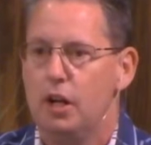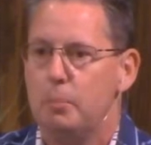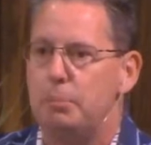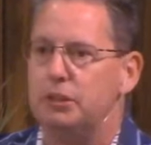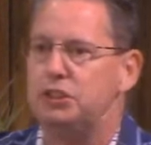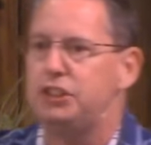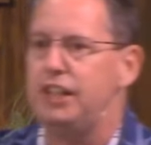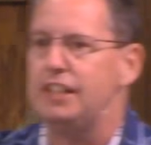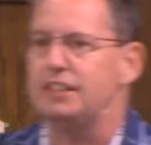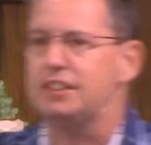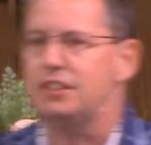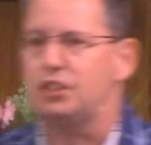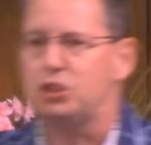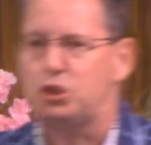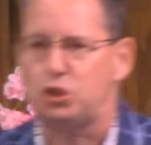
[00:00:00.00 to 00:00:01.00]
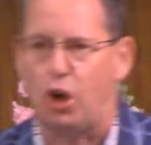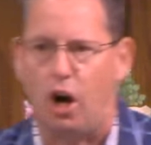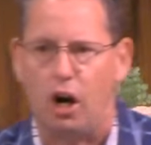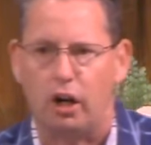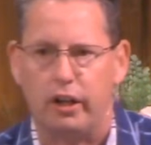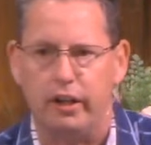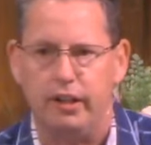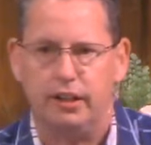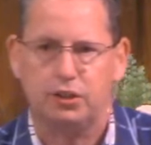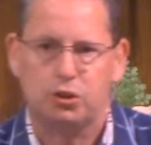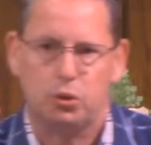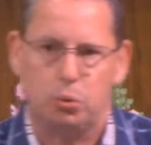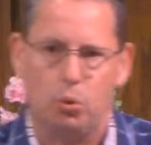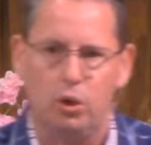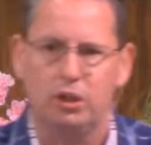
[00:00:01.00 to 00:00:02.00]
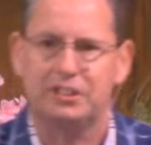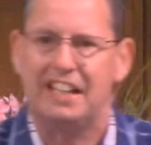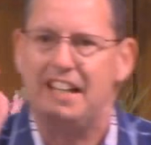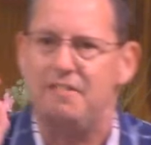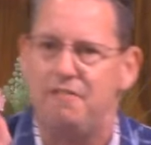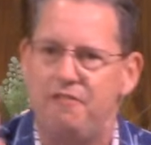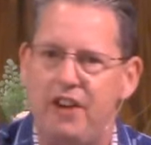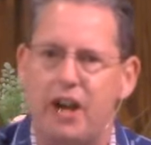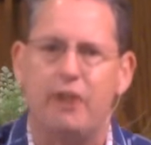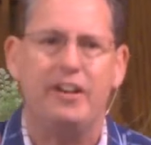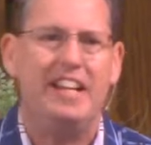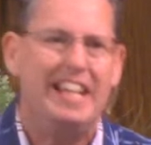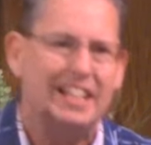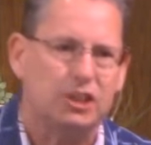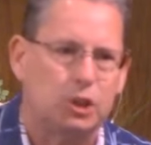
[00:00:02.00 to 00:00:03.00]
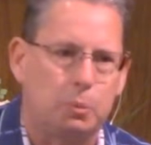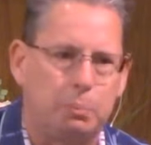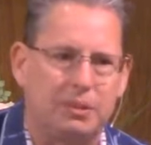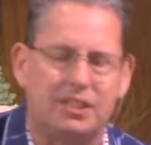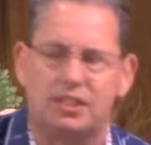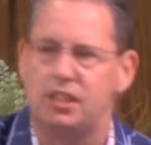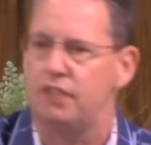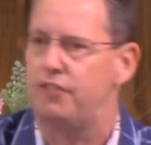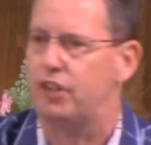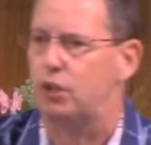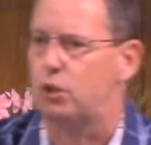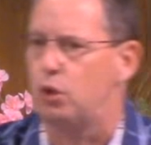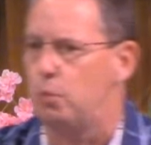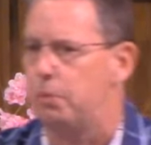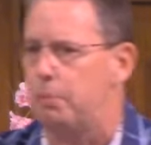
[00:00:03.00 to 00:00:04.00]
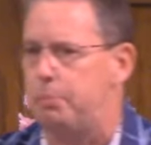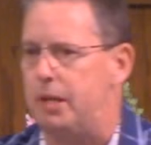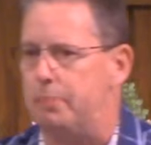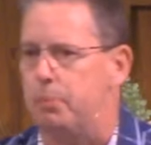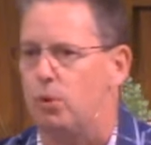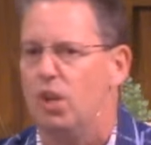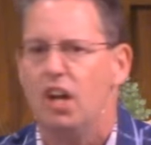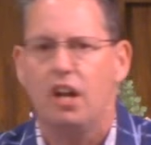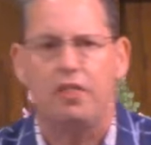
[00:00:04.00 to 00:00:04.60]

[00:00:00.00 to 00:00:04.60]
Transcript: But Jesus is targeting us towards a very specific group of people